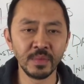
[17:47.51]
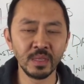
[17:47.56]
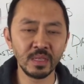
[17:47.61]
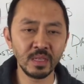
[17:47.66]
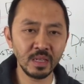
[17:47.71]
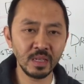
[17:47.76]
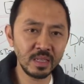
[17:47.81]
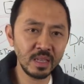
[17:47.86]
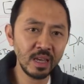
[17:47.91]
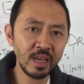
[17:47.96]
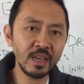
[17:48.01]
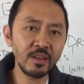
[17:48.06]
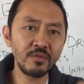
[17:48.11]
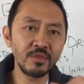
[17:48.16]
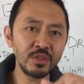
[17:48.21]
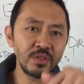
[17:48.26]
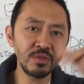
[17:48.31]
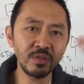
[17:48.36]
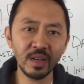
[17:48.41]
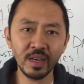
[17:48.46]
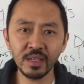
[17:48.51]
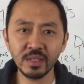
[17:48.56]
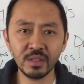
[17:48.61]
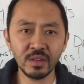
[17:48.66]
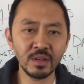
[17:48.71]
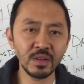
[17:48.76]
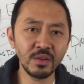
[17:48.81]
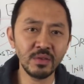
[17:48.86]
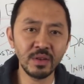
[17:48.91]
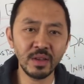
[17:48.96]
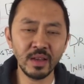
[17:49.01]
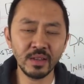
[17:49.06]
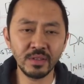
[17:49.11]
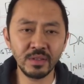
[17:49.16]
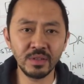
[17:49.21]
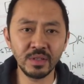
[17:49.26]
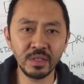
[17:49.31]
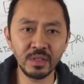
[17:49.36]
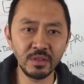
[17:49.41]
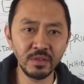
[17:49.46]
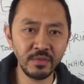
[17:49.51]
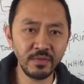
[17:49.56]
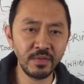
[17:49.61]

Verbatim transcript: Today, when you guys start going out to see your